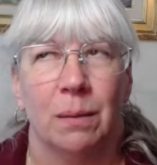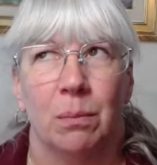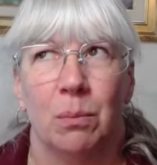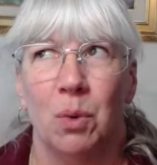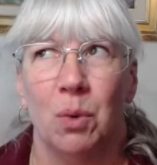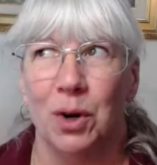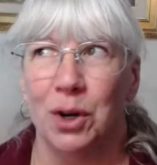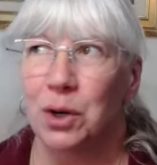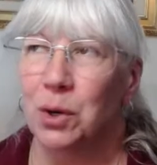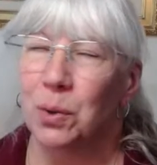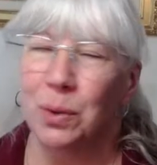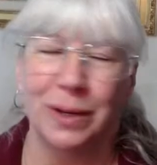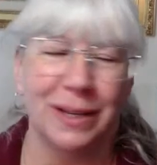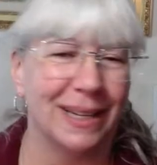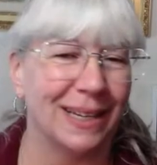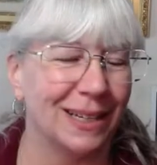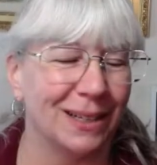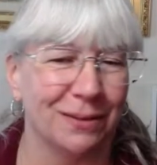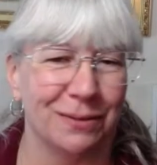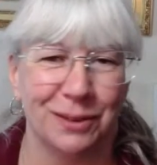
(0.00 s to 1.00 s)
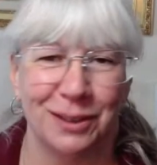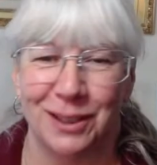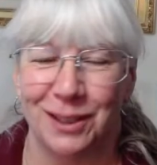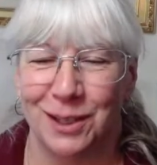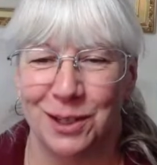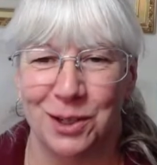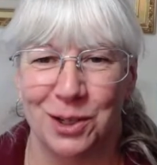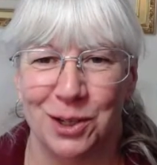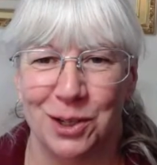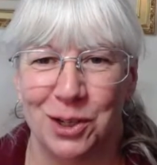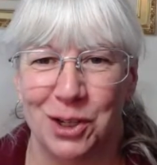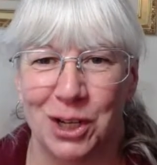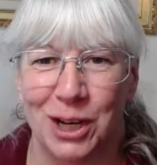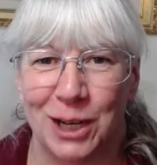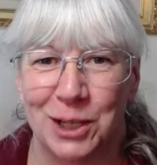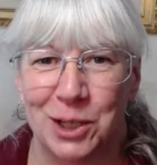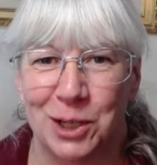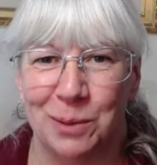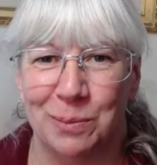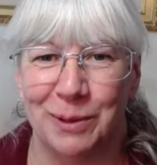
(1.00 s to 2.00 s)
more creatively than just
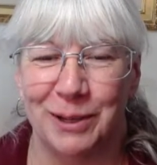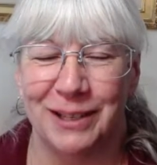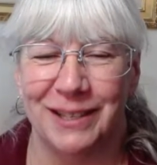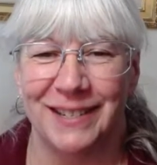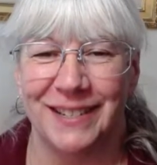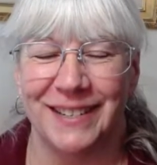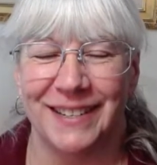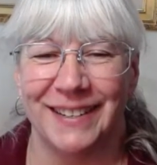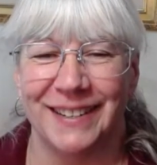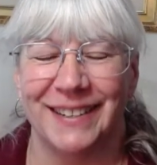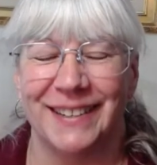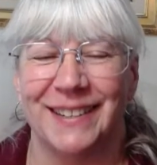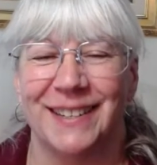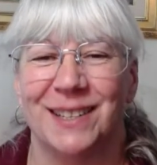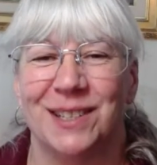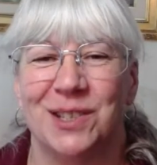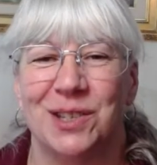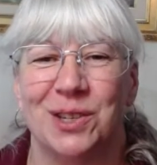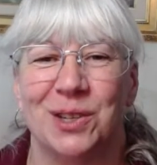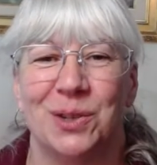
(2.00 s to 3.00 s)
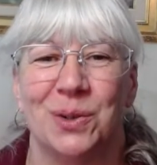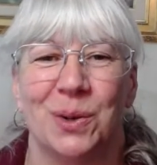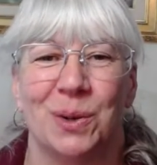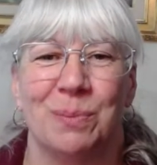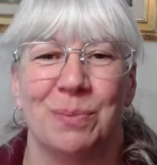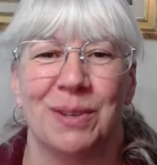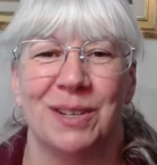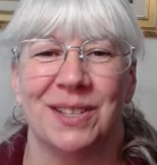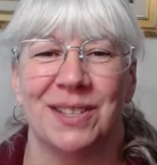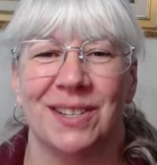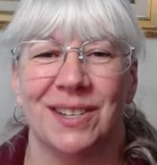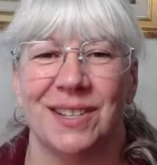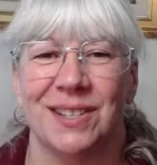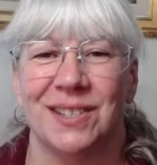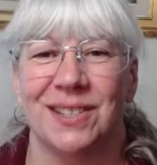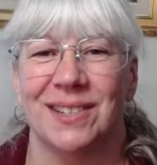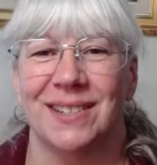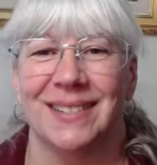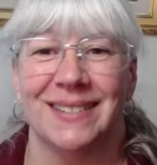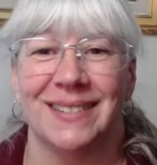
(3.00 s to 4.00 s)
ChatGPT into your
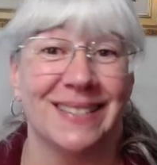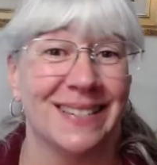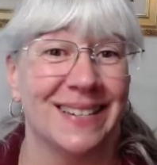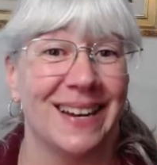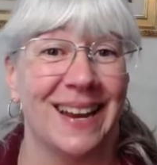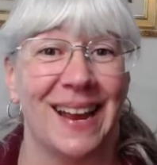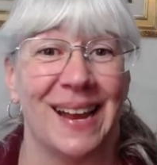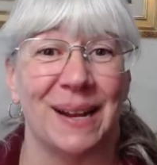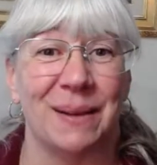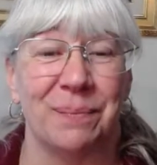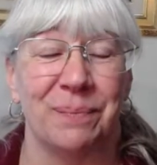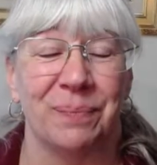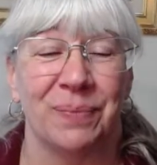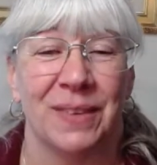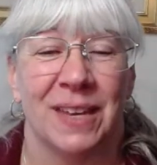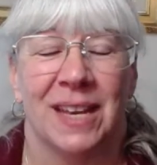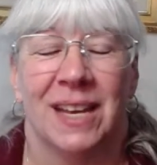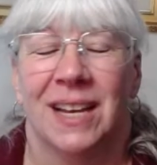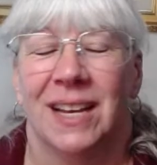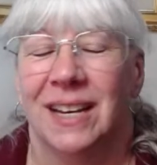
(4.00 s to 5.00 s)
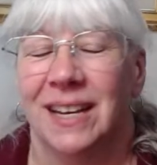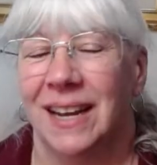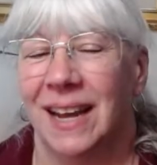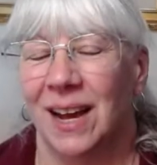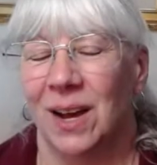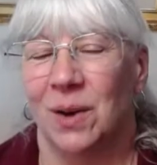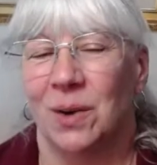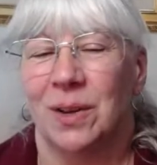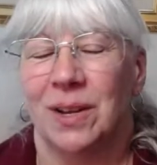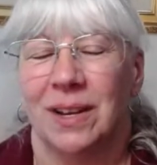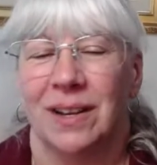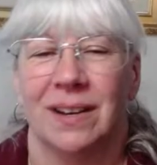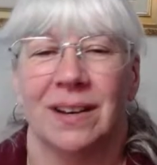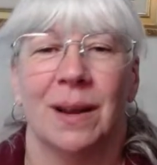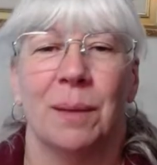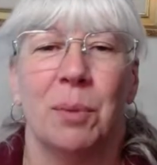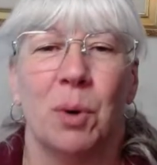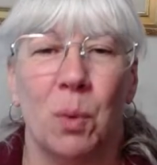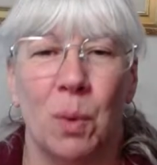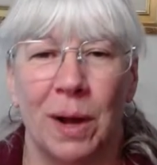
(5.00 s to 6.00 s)
business today. Now,
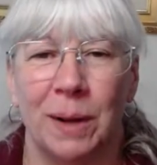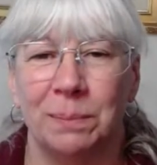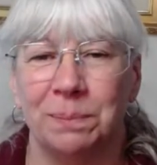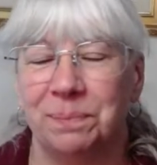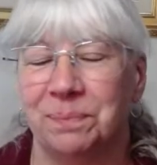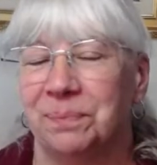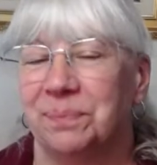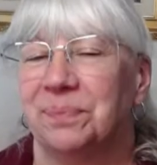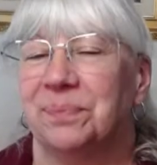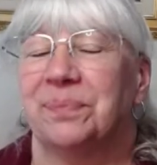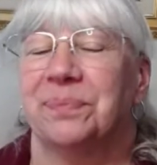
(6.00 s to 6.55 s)
number one,